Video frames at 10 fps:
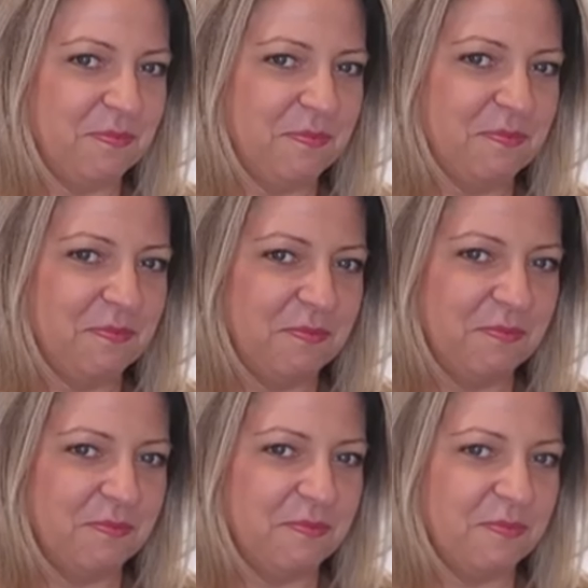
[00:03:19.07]

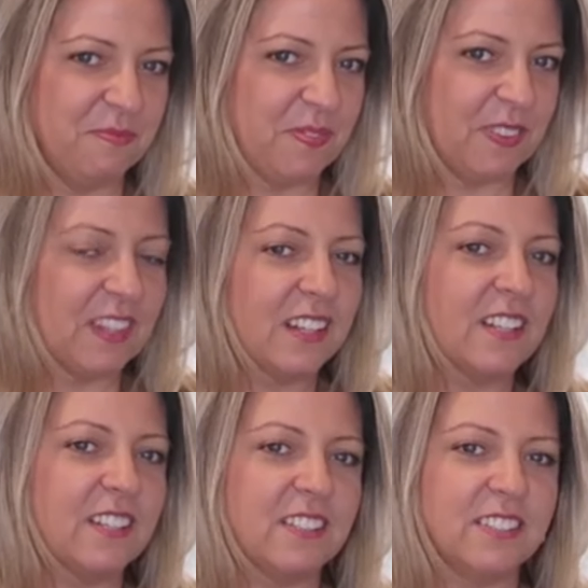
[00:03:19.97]

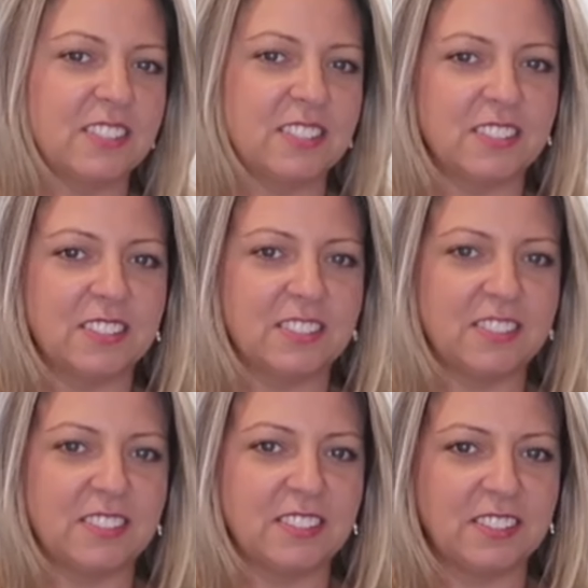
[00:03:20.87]

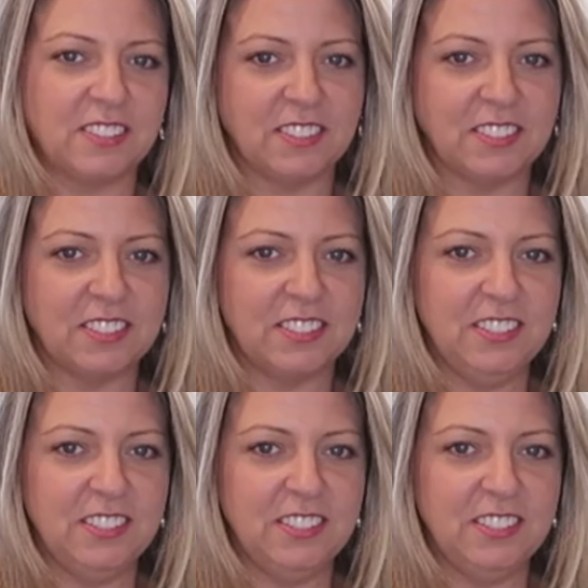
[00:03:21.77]
No words are spoken by the person on screen.